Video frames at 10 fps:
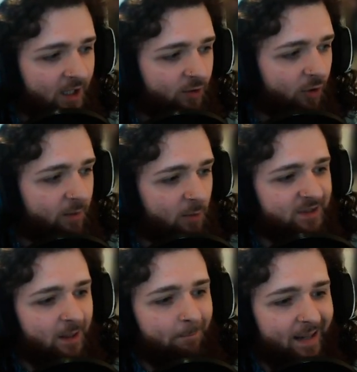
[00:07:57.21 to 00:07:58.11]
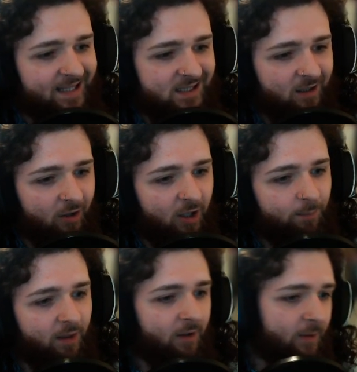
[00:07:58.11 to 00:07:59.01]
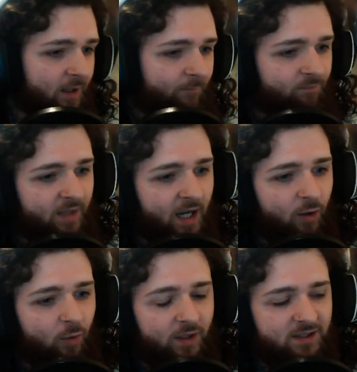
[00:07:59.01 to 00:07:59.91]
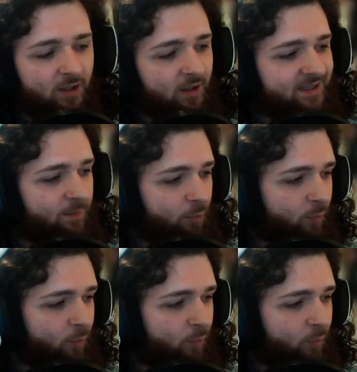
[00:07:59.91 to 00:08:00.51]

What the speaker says: Not the most amazing card, but now it's a simple